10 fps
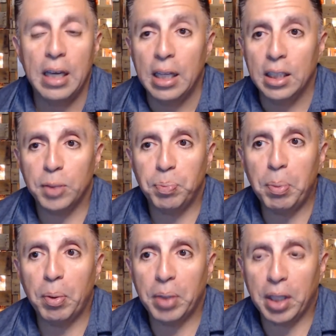these
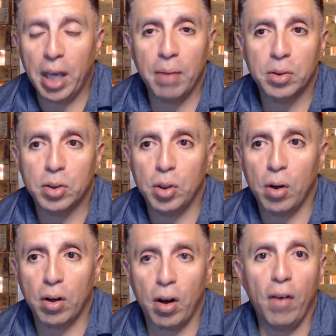people became
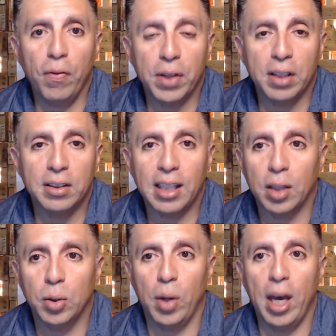so confident they
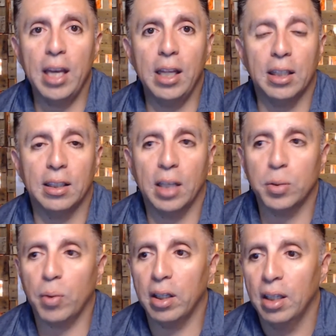can do anything. That's
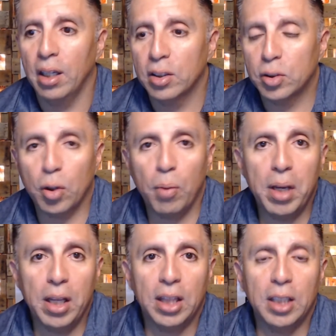why so
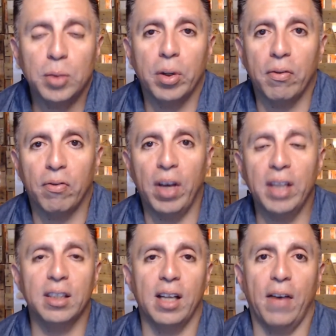many things were
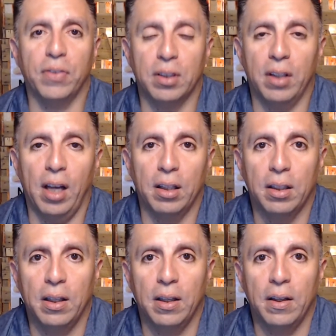invented after that.
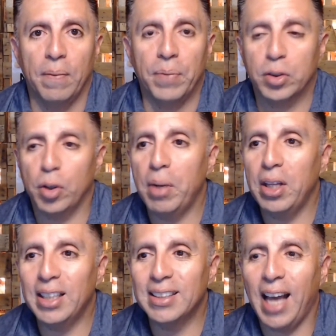So many
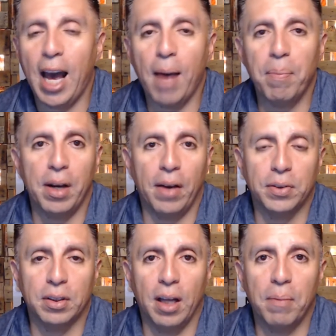things happened
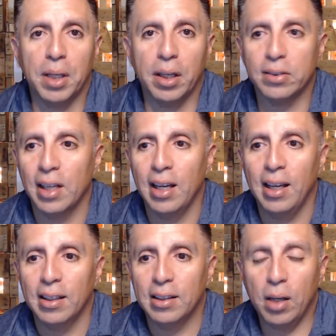after that, because
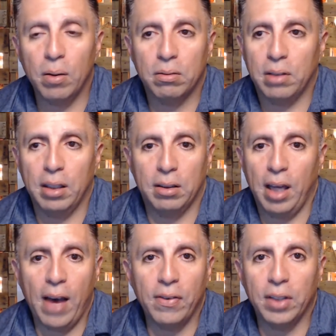they
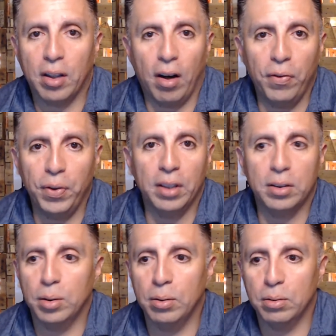have the confidence
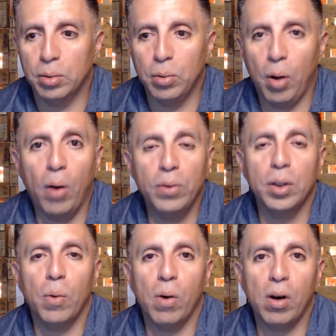to own
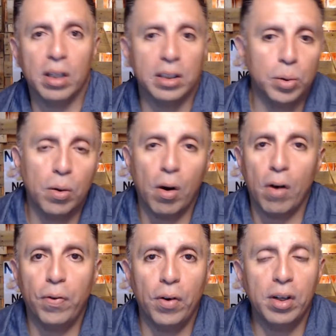the world and to go
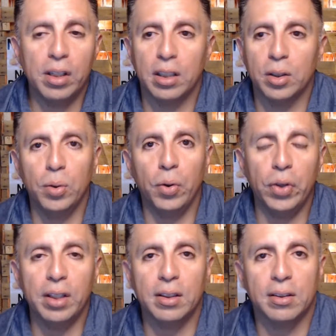for it and do
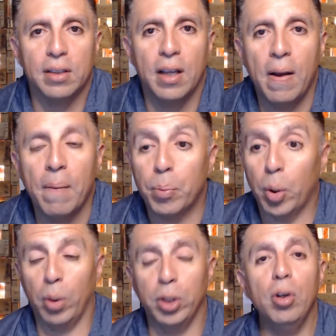things. But
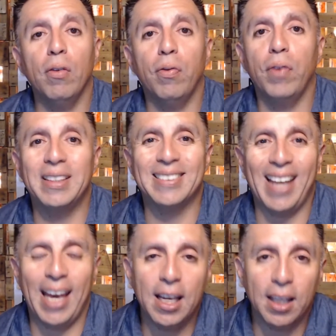when you don't face
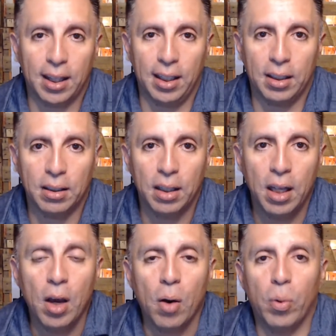anything,
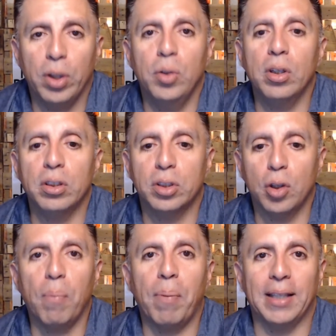when you're
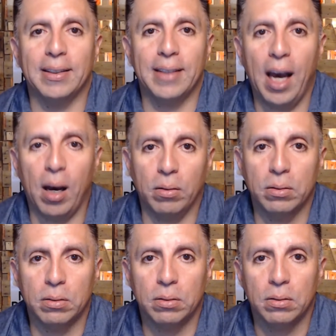stopped by doubt,
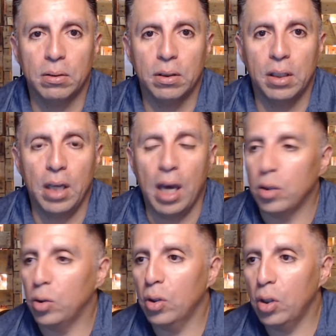
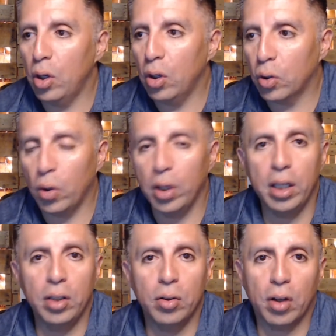you're not growing
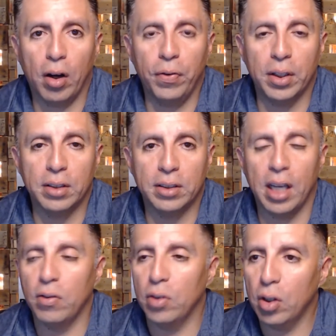in your confidence.
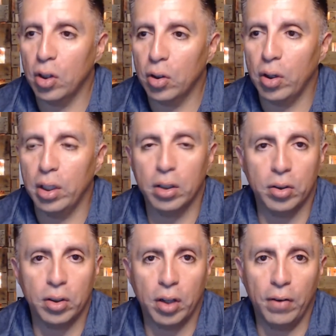And if you're not growing on
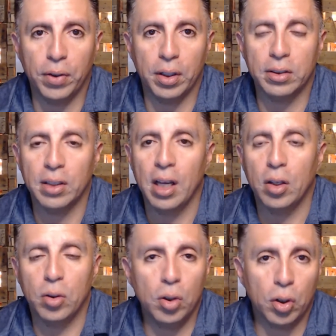your confidence,
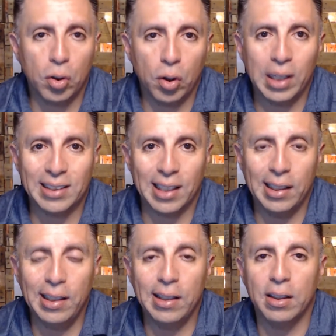you're not growing as a
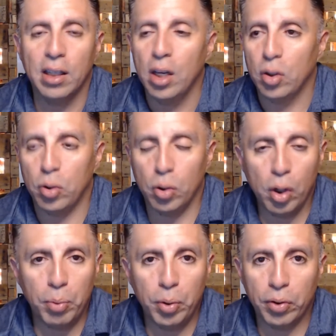leader. You're
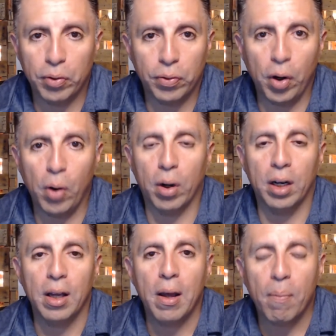not moving
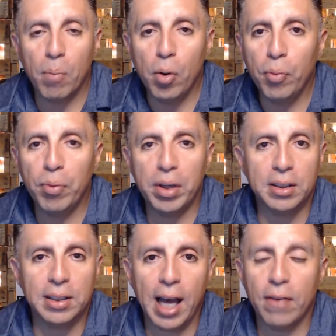forward. Movement
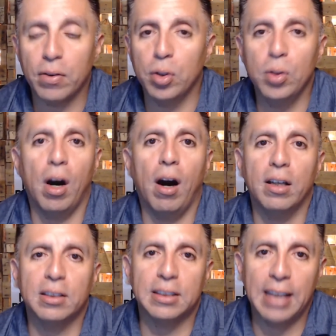is life. You
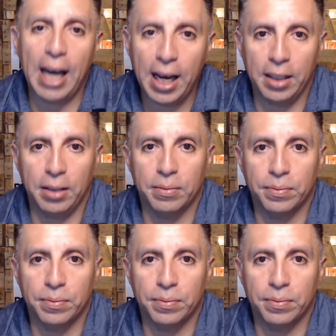are dying.